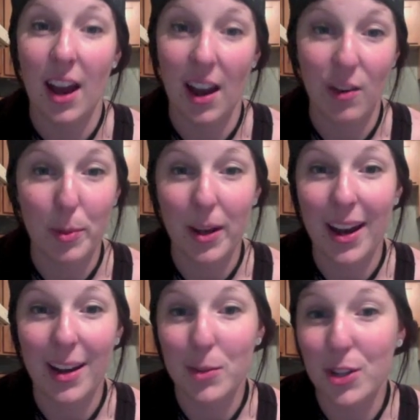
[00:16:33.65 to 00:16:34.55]
I
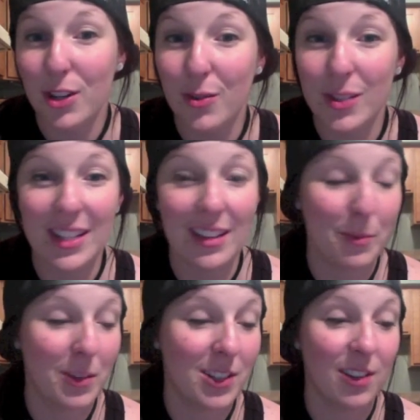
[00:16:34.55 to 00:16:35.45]
reply. I'm sure you don't see them
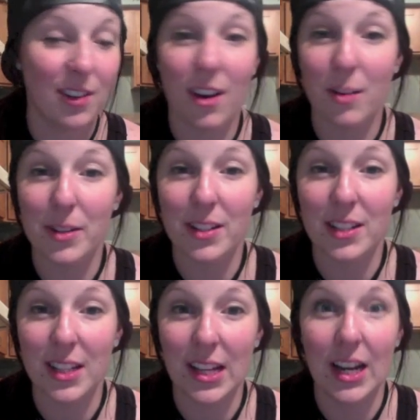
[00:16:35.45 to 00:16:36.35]
because they're anonymous,
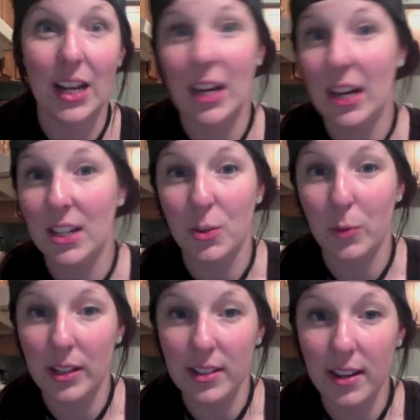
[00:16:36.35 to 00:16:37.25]
and then I answer
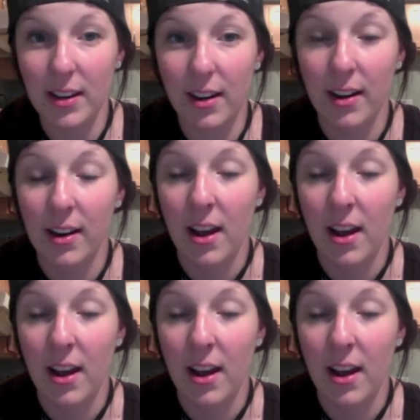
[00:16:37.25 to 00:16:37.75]
weeks later.